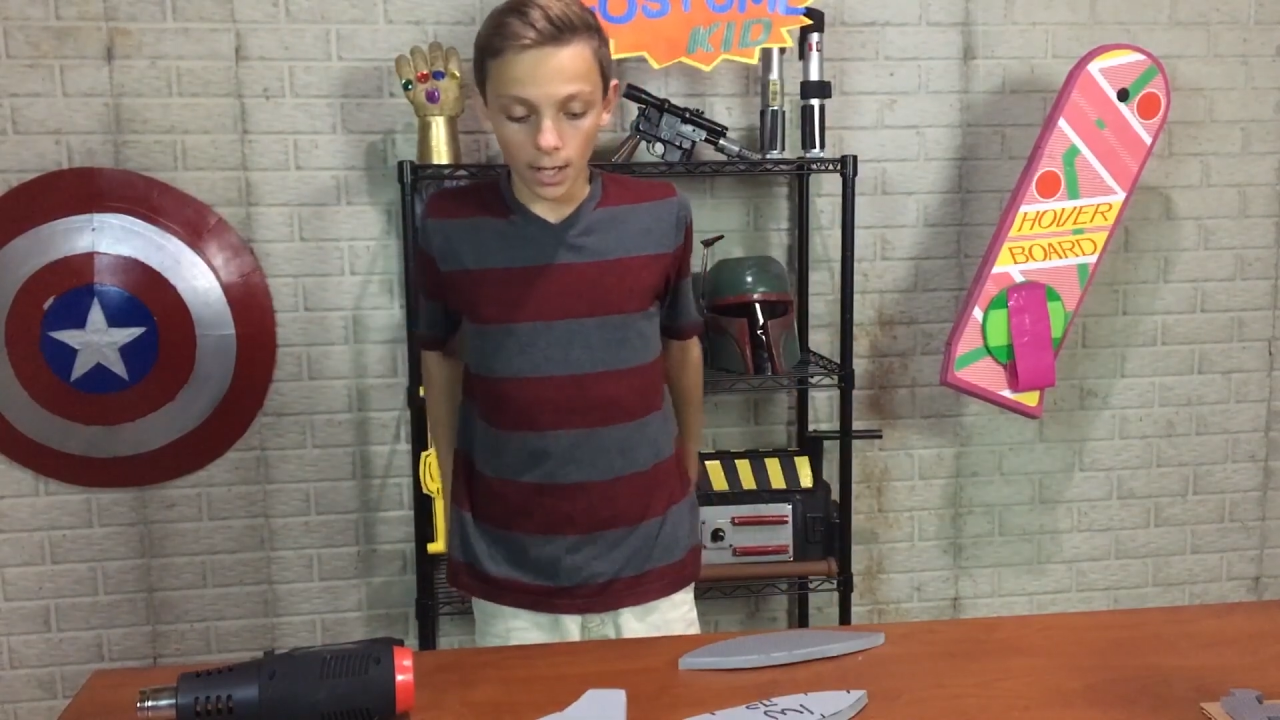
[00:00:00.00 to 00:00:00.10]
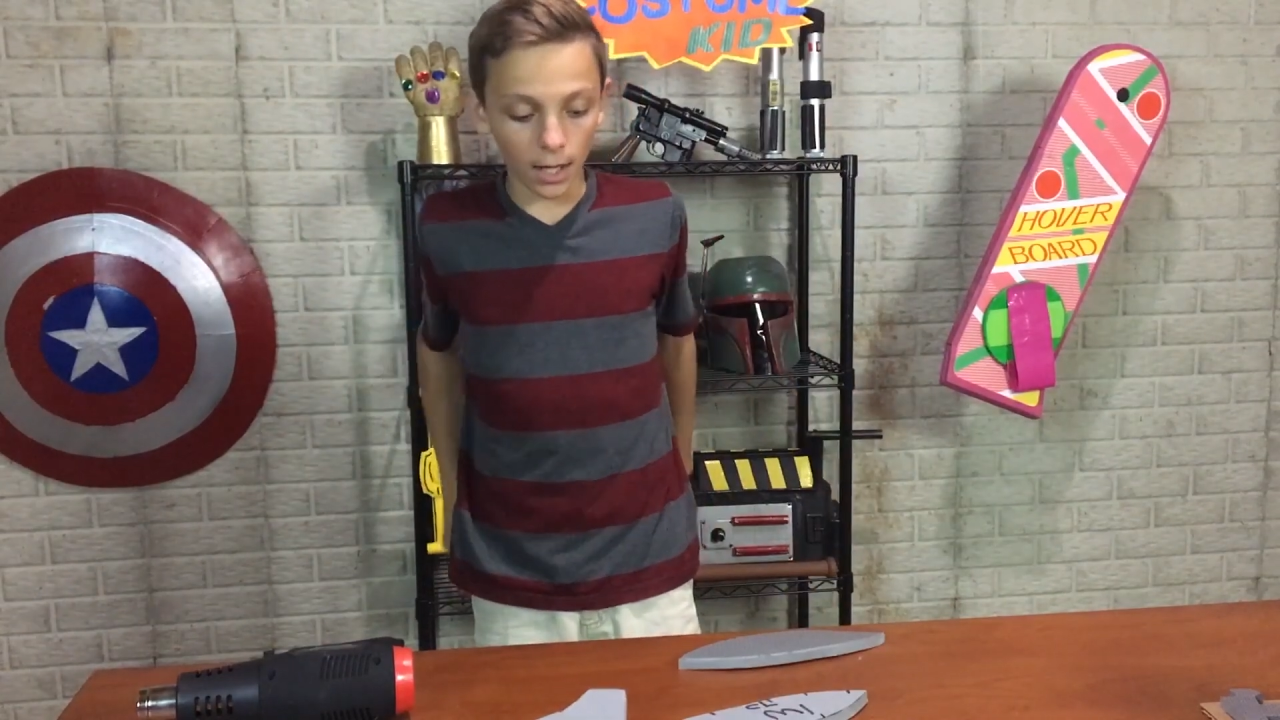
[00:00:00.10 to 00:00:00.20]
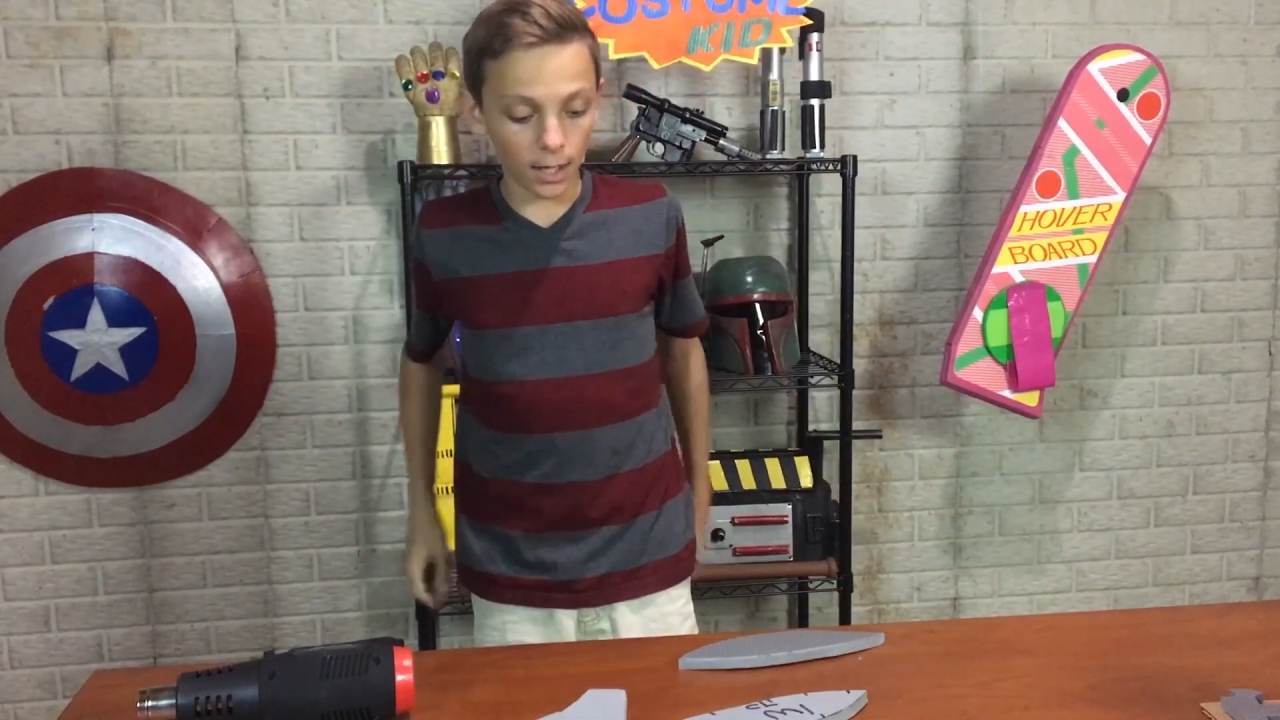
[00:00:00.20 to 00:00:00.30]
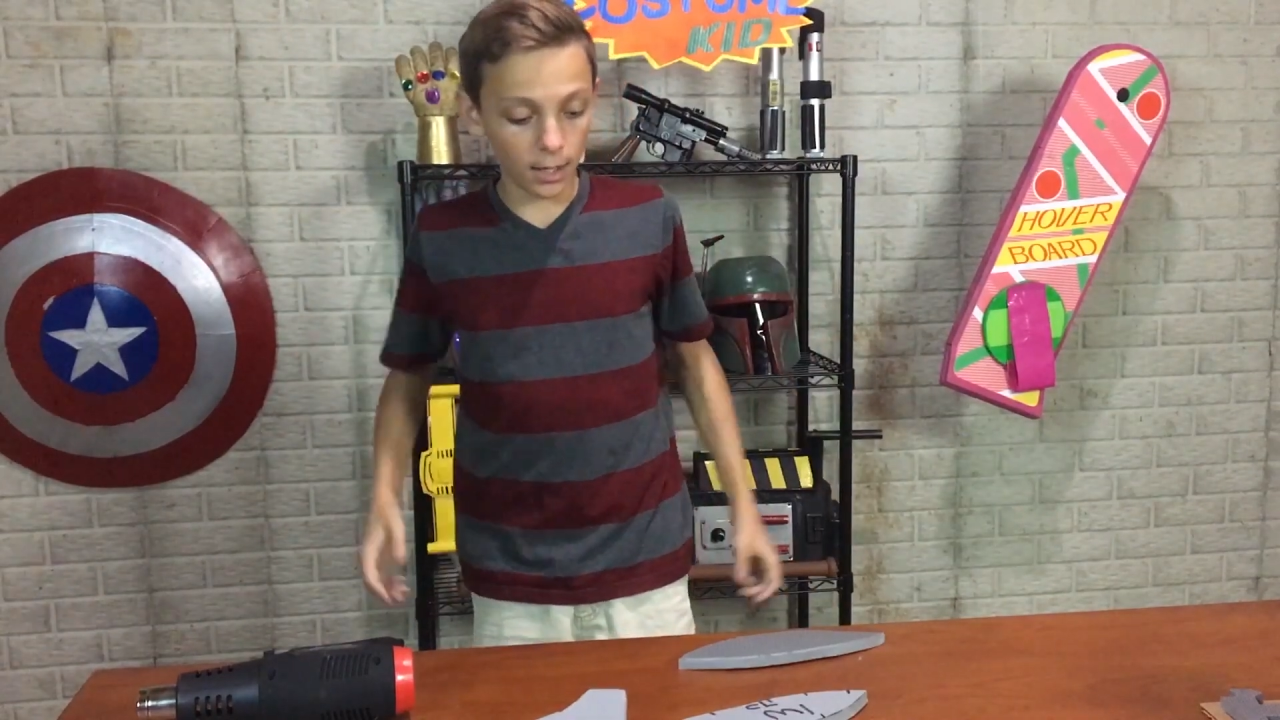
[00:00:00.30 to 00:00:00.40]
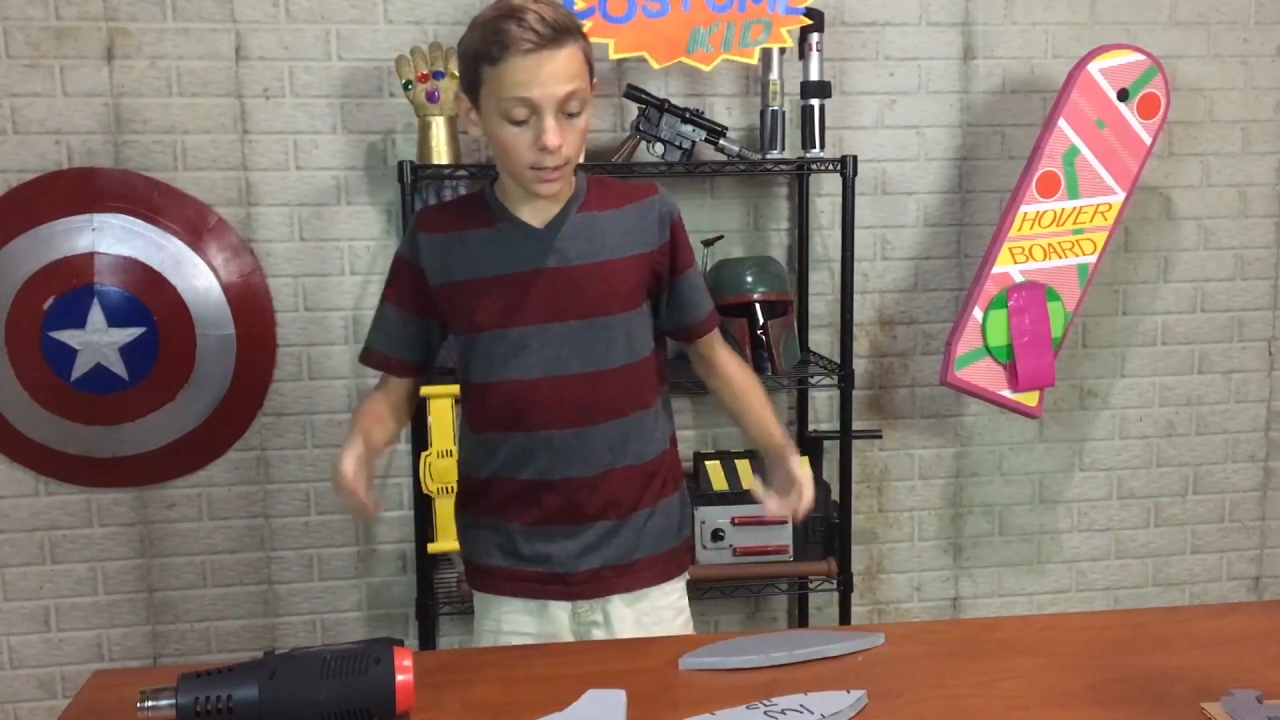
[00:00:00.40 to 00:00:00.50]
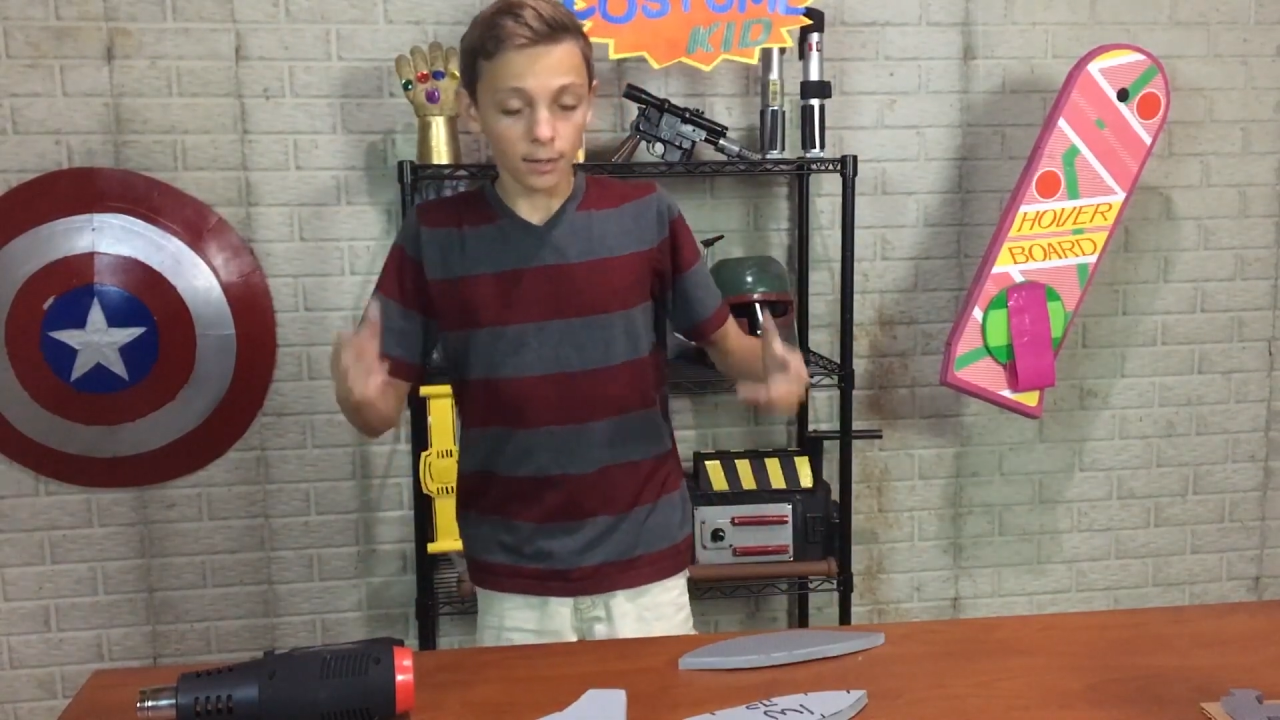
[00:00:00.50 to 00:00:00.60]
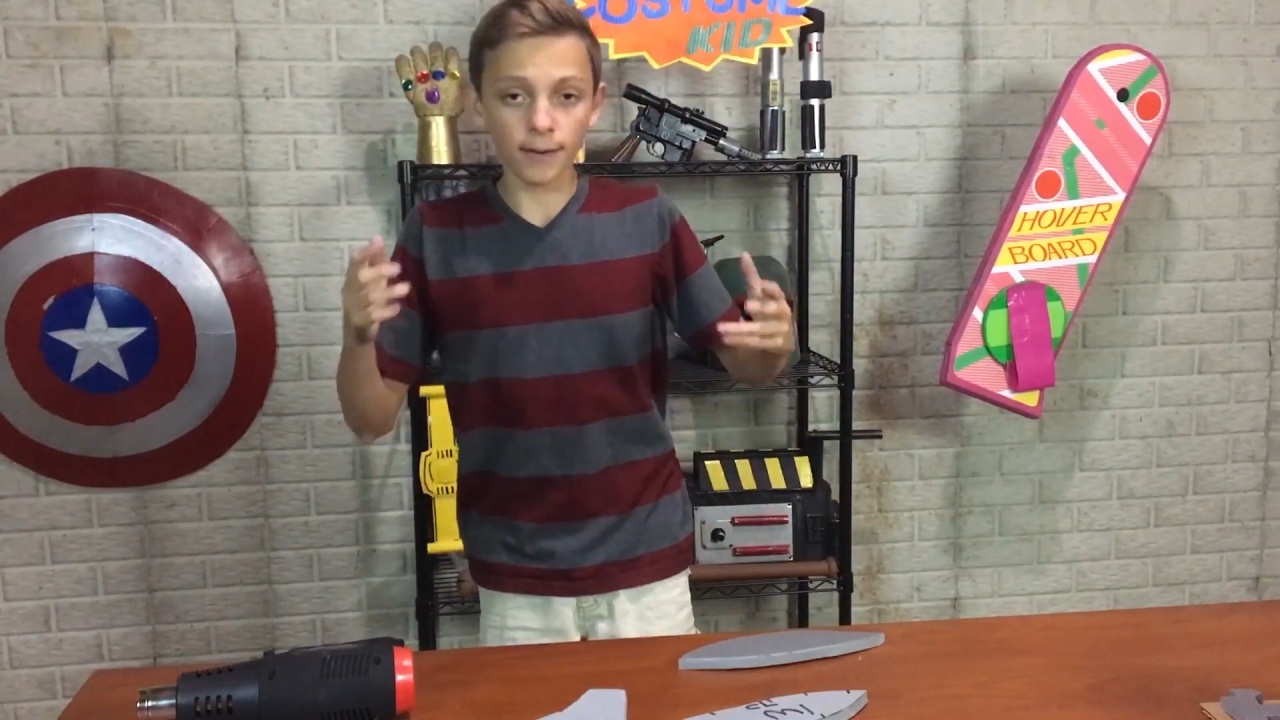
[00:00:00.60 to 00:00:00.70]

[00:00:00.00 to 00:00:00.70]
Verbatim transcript: Uh,